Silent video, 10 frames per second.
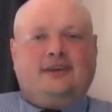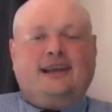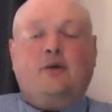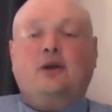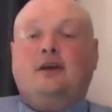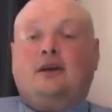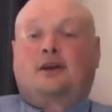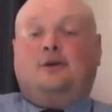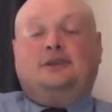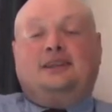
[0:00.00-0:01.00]
Now,
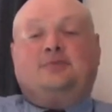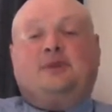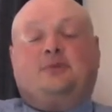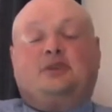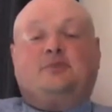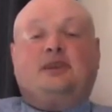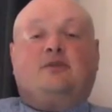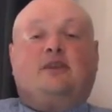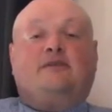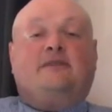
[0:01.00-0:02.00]
according to these people, the speed of
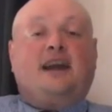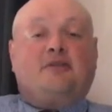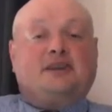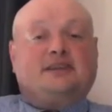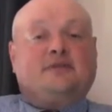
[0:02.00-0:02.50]
light varies.